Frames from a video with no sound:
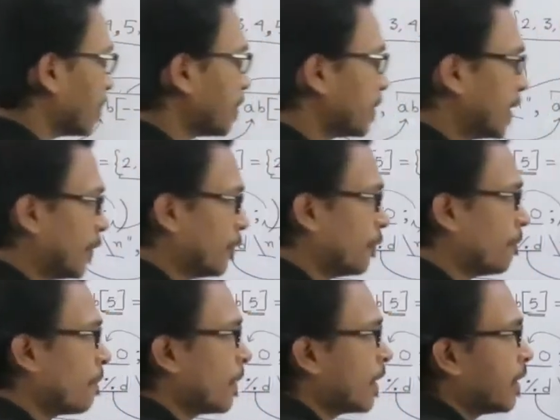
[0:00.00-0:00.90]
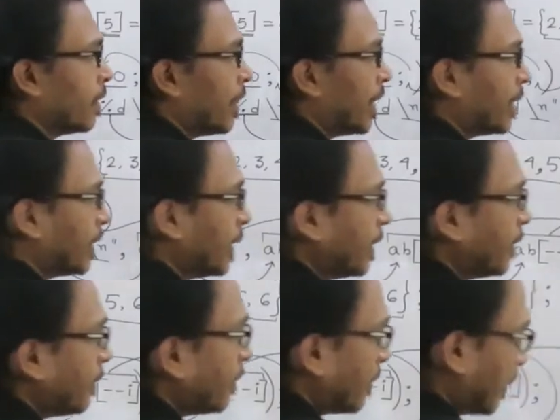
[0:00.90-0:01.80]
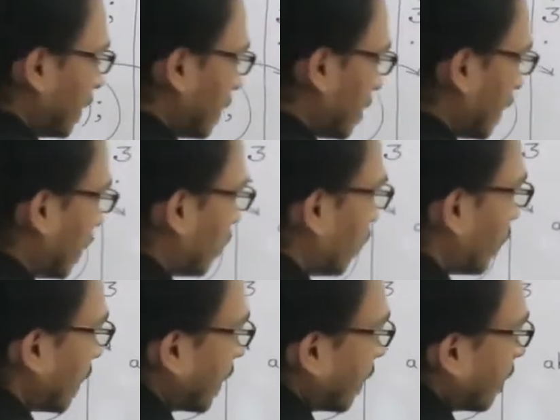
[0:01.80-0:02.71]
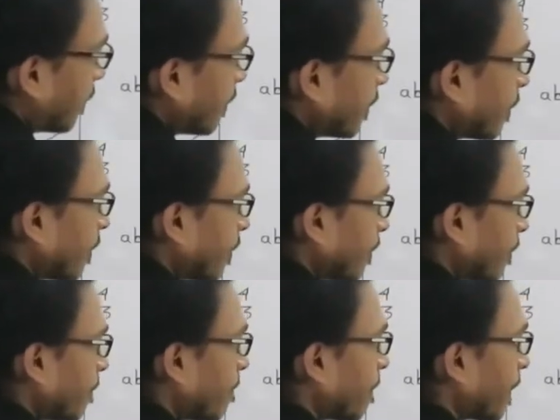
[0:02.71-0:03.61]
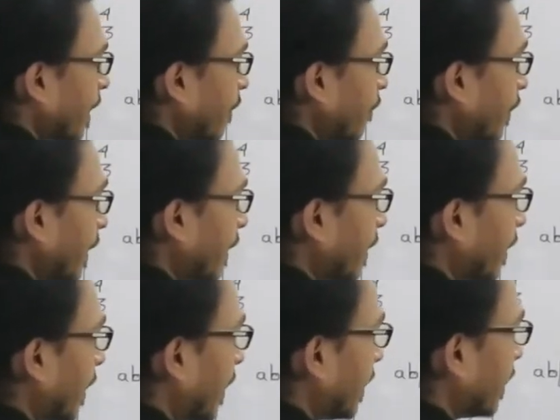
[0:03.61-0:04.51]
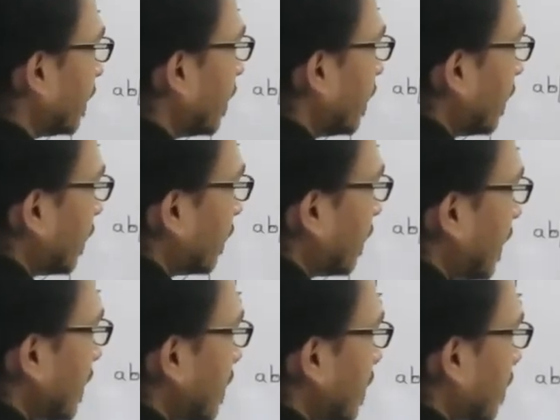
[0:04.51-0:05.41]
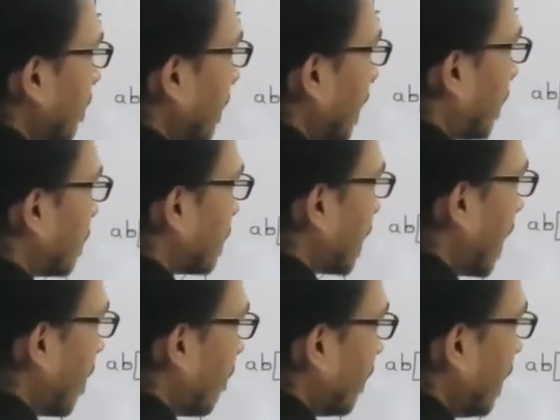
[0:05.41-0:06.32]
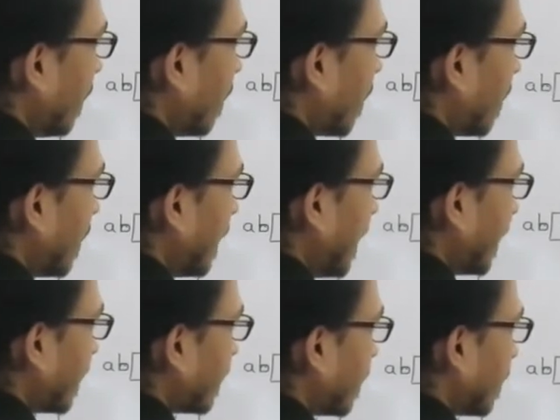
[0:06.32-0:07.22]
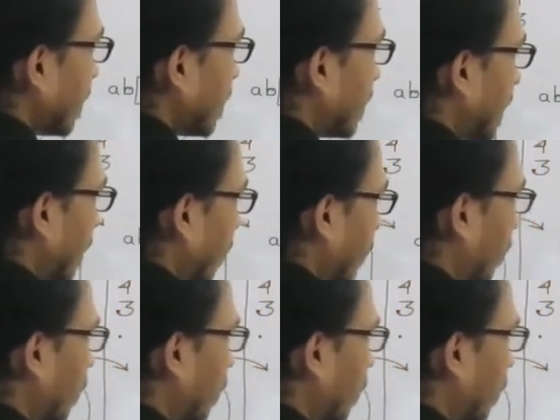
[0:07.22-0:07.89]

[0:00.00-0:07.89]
0, and then this 0 will give here, and the instruction becomes AB index 0.